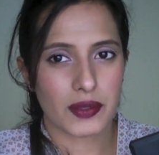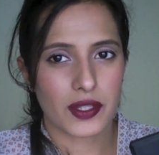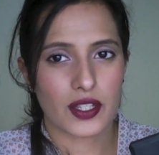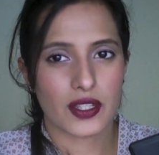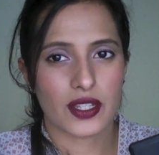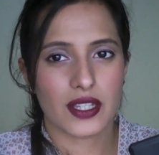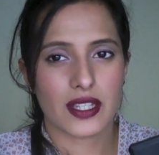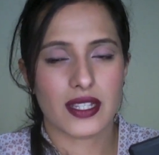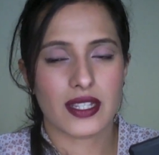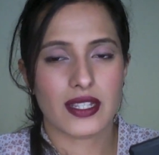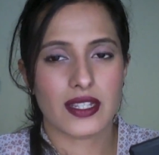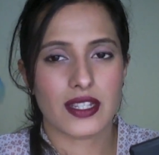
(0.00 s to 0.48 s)
So
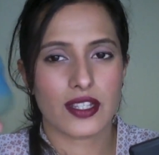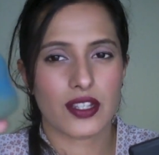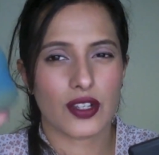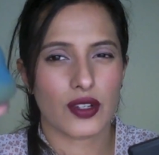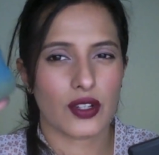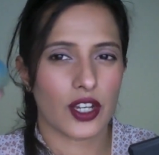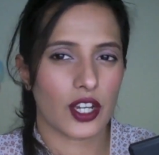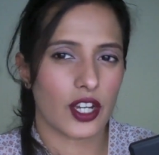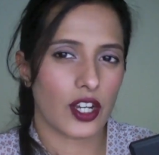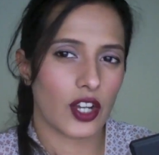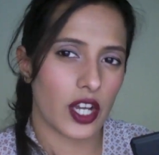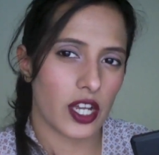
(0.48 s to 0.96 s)
this is the
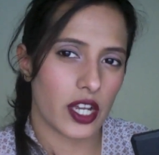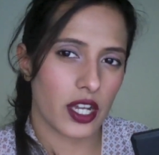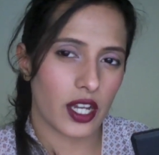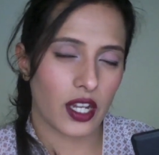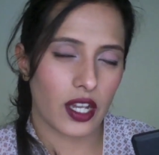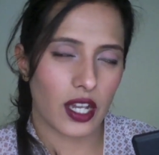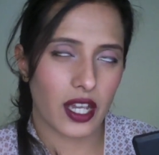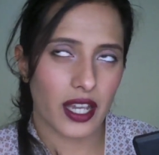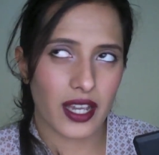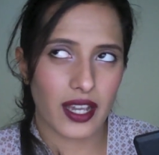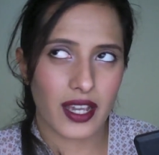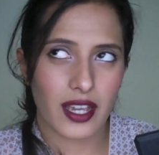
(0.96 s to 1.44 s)
Sonia
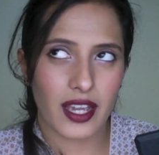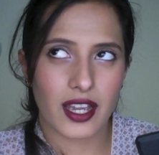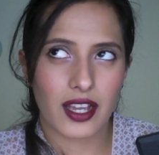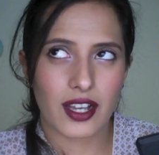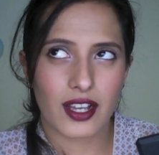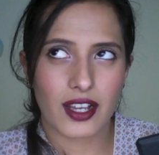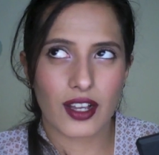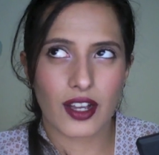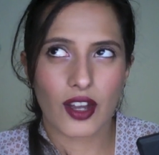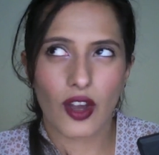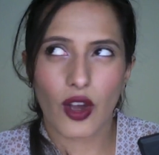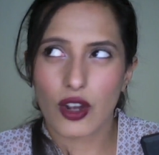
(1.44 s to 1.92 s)

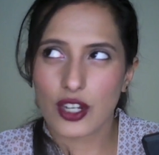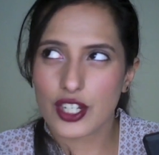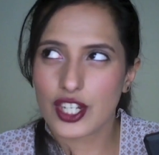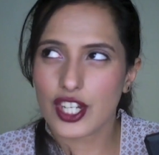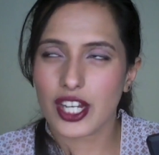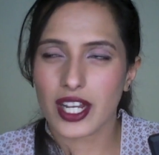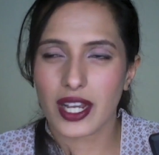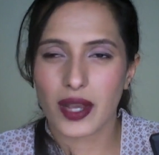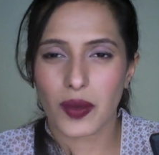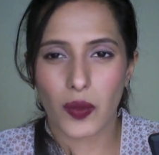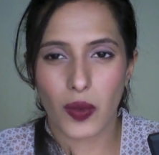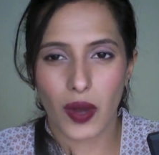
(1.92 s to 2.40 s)

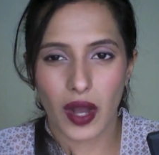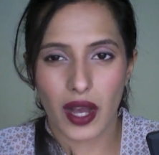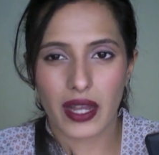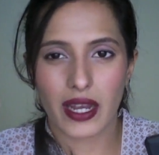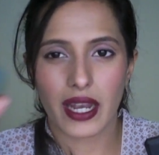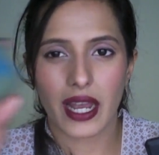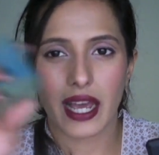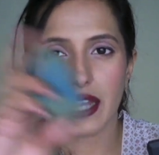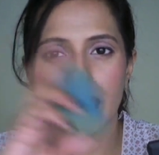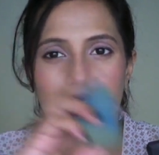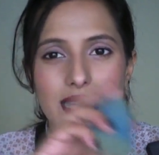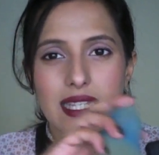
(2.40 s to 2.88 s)
Kashuk one,
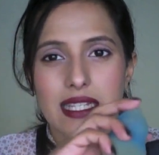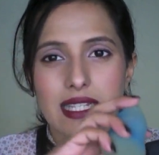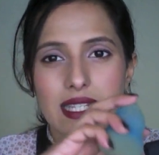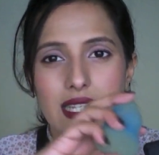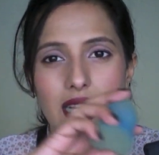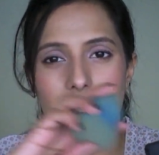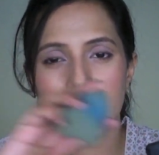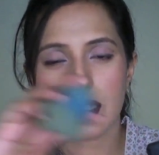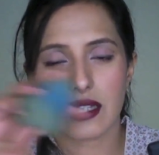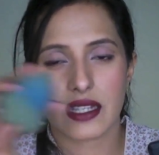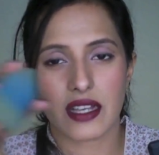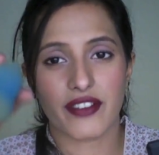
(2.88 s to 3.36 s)
and this
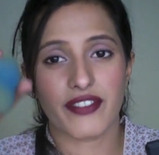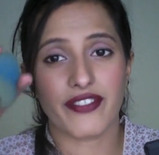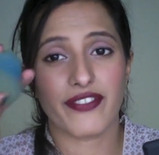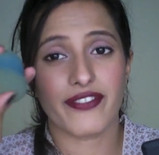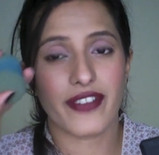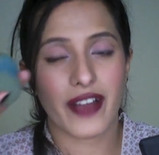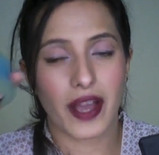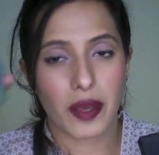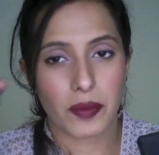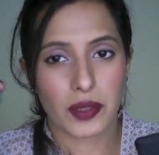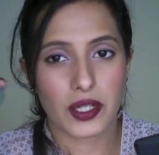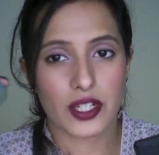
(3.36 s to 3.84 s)
does a
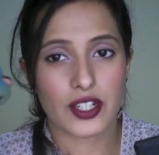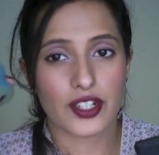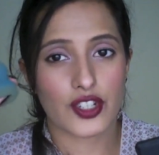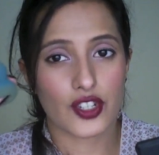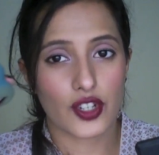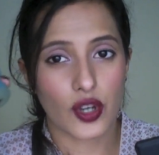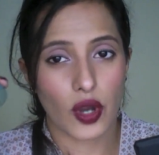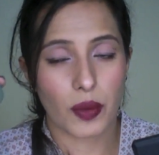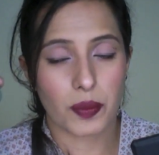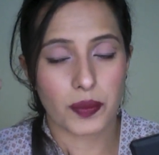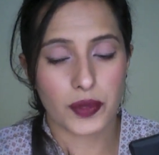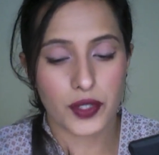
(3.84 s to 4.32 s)
fabulous
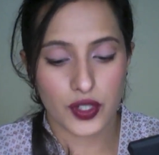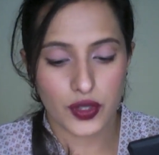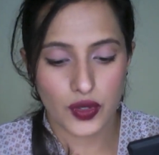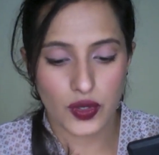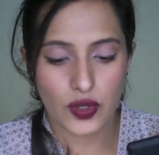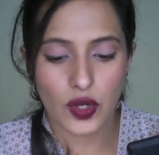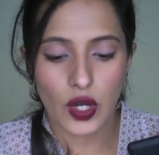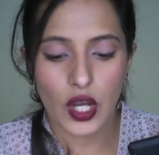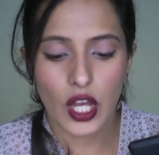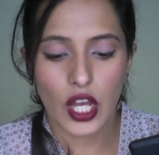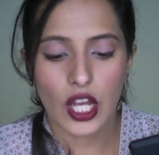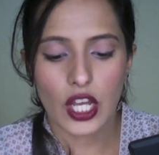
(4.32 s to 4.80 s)
job
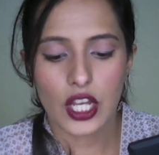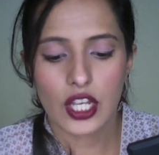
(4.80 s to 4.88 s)
too.